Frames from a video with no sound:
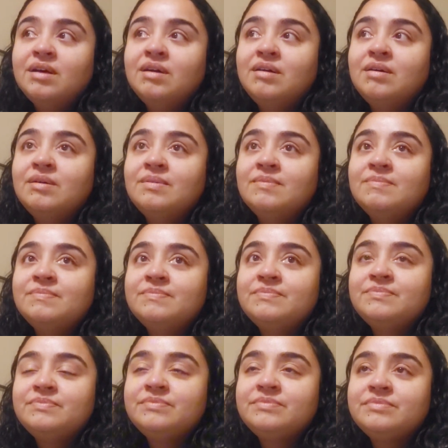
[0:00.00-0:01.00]
Um,
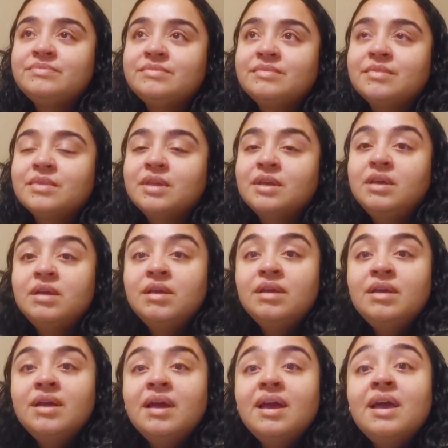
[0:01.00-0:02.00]

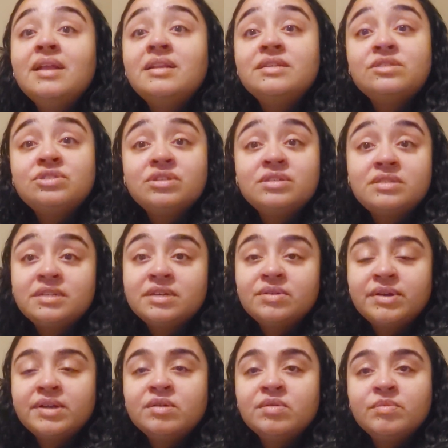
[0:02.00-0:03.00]
and it's just
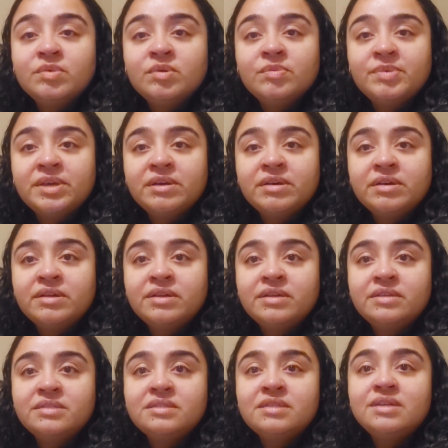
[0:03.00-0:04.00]
incredible
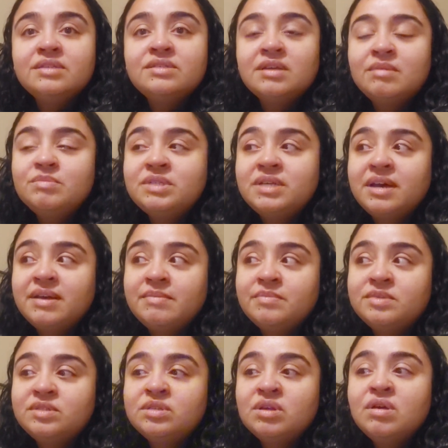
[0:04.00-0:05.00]
because
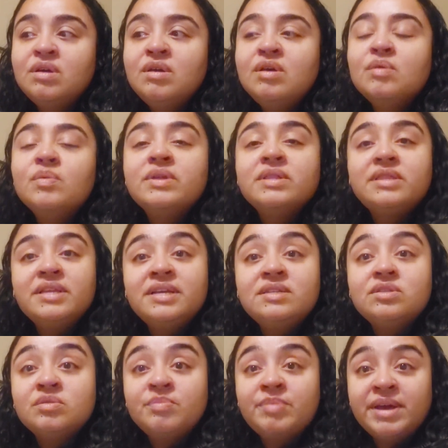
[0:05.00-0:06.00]
sometimes when
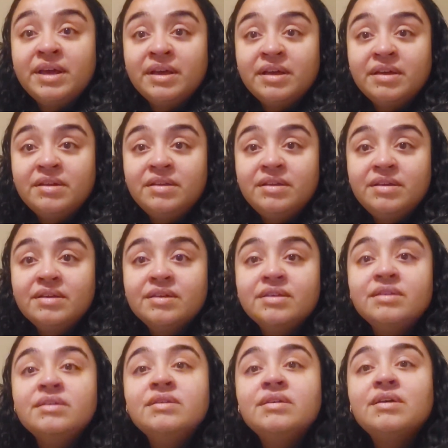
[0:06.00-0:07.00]
things are bad,
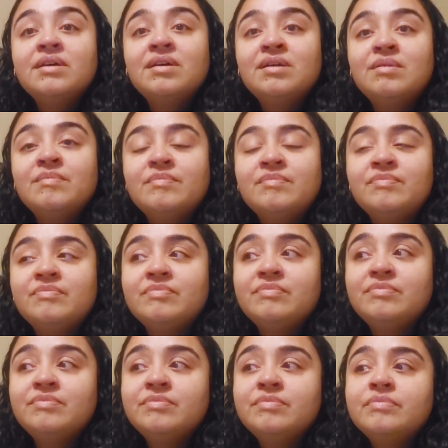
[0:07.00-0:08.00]
um,
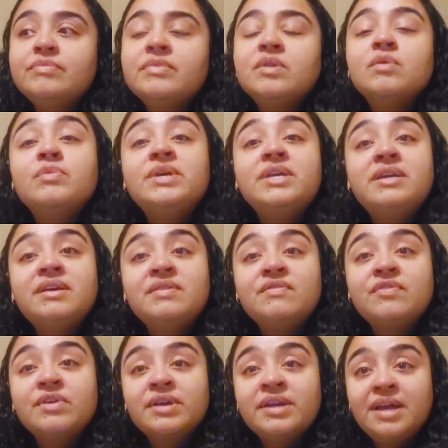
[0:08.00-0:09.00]
we can
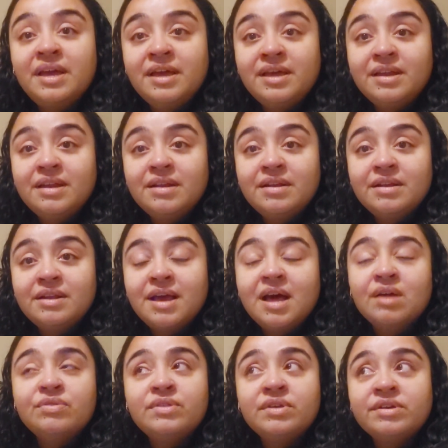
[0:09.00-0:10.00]
forget
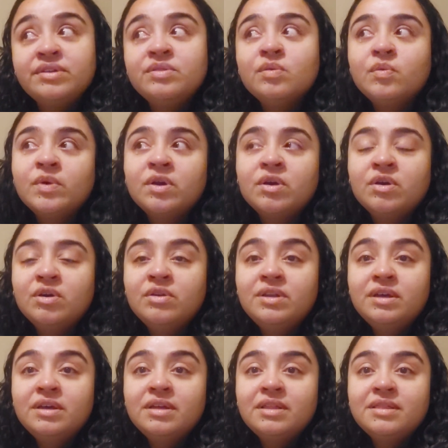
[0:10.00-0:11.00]
out there in the world
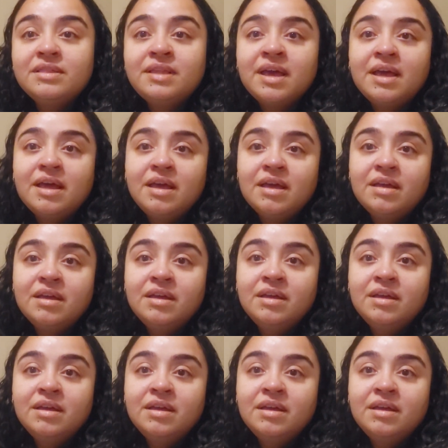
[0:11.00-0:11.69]
that